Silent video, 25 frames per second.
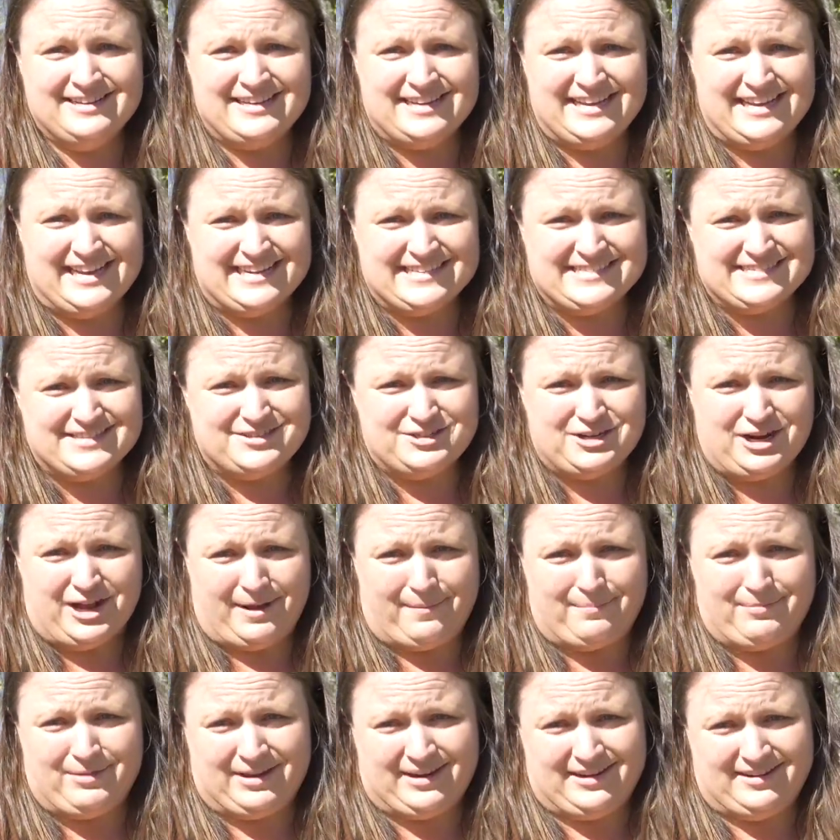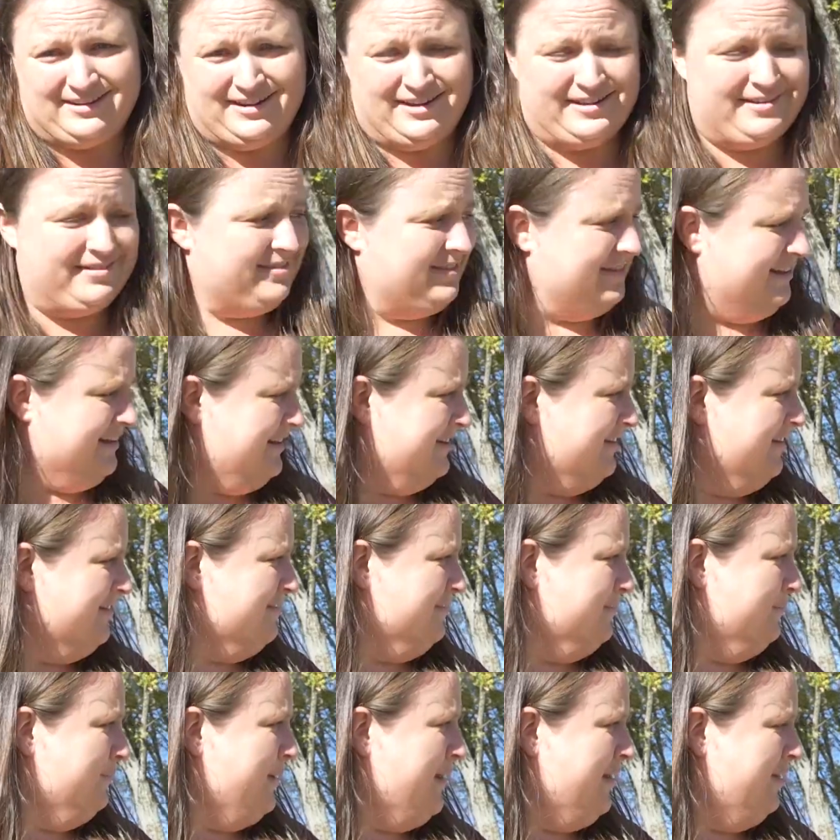he has a job that he does and he
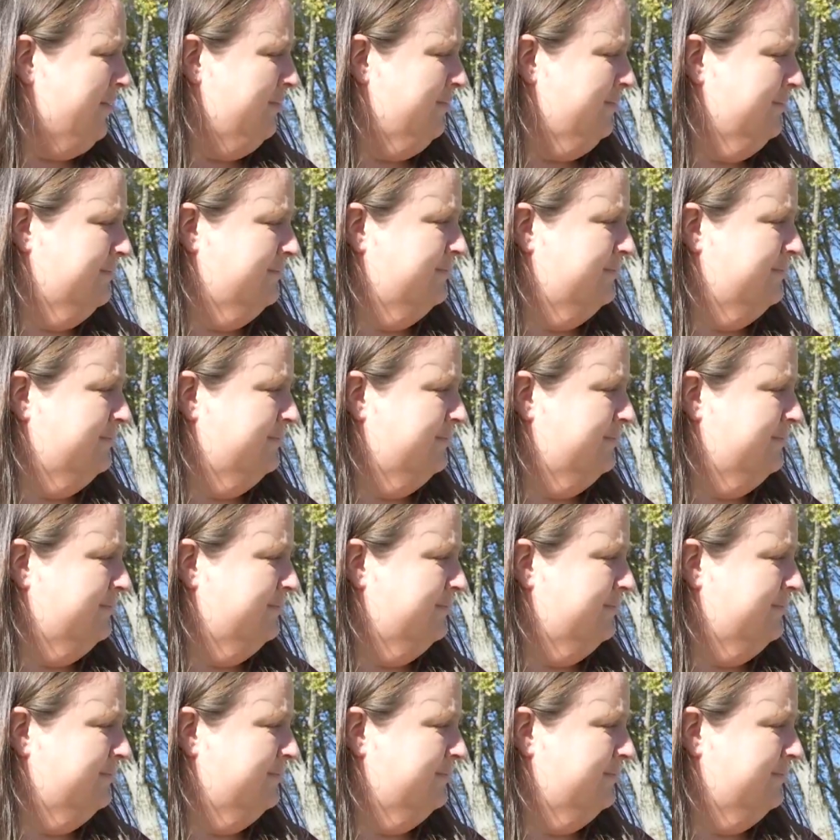does it well.